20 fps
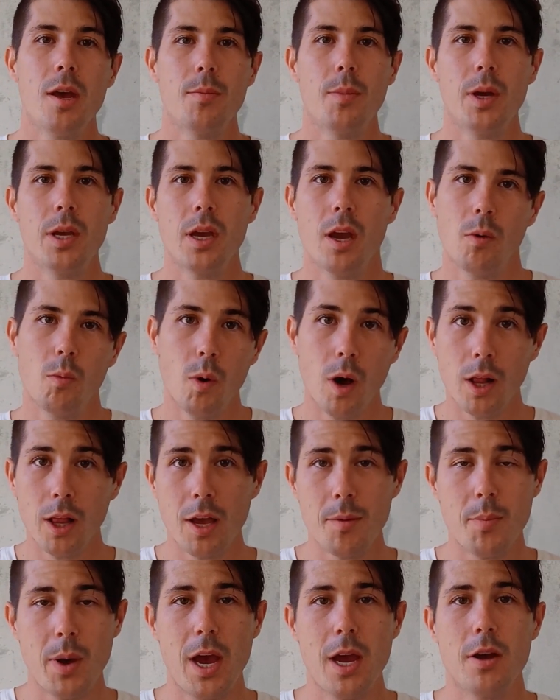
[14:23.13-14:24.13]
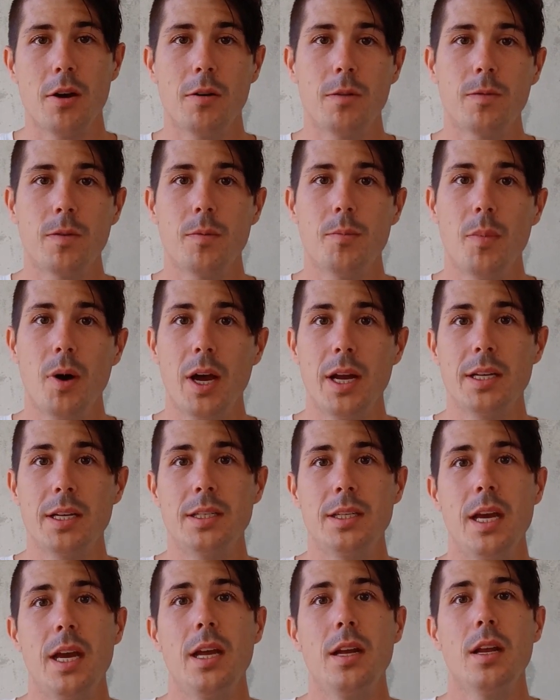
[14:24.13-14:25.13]
But yeah, while I pay off my
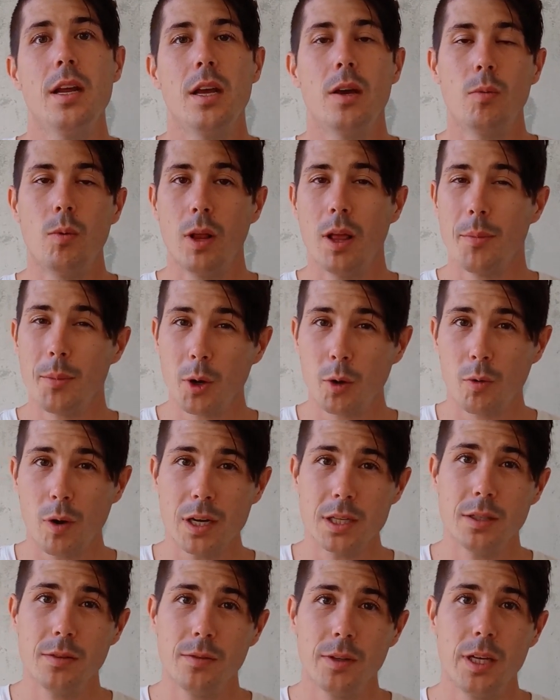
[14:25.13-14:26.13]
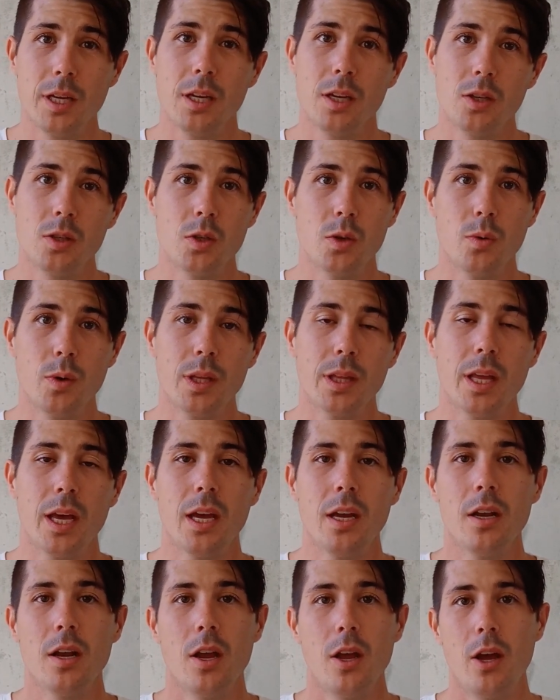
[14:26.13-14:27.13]
debt, while I'm aggressively doing
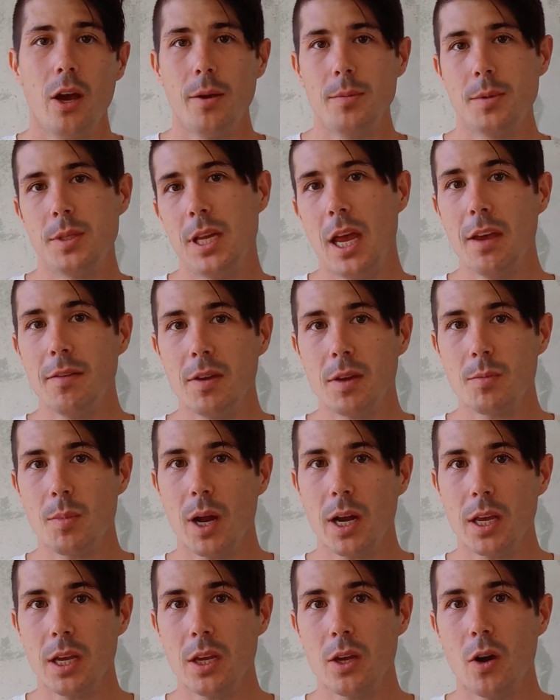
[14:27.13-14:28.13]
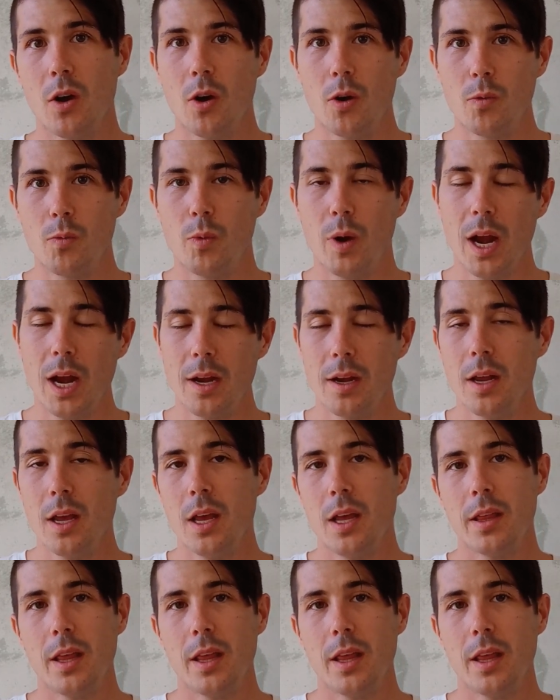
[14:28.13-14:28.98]
that, I'm saving money on rent.